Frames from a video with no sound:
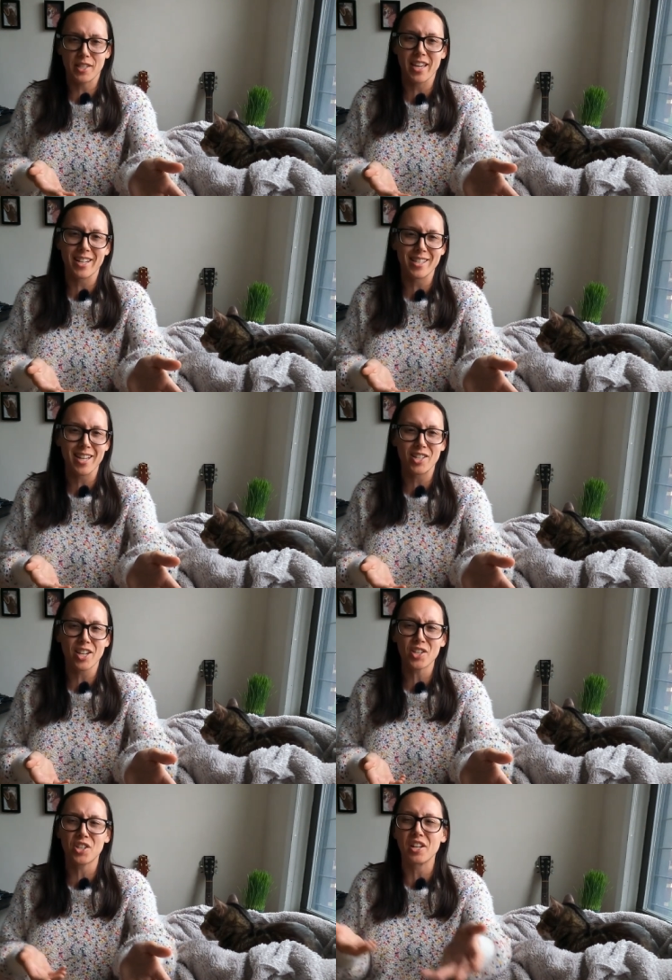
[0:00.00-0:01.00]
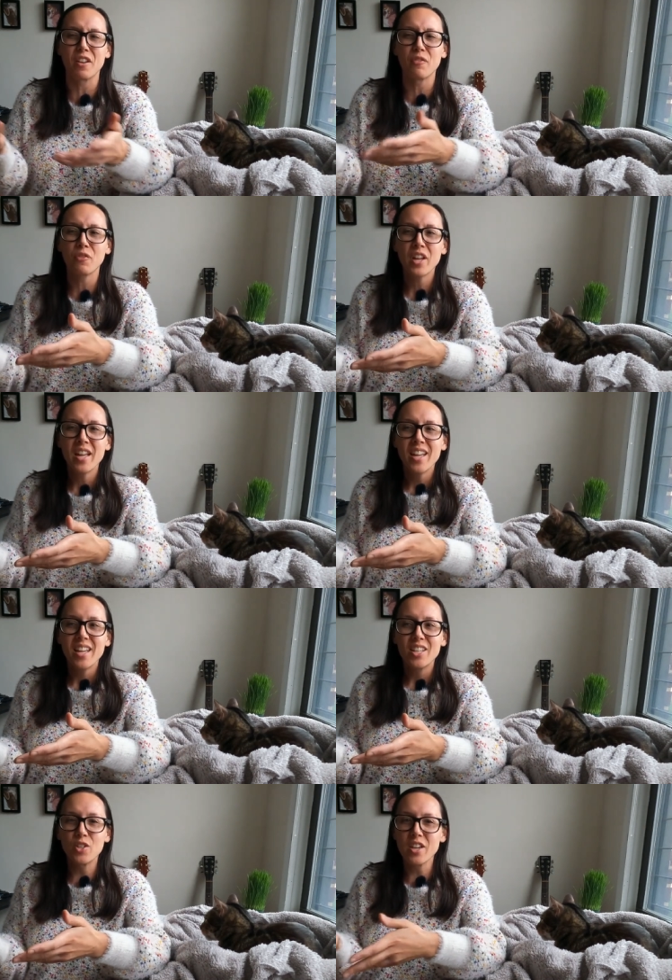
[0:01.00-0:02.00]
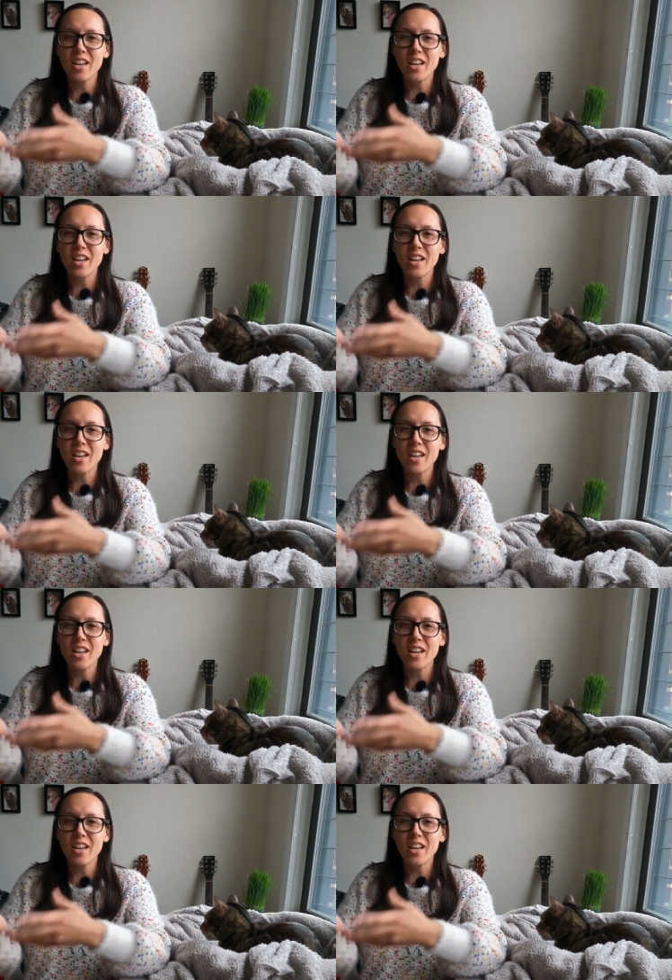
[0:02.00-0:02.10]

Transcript: skin and digestion if it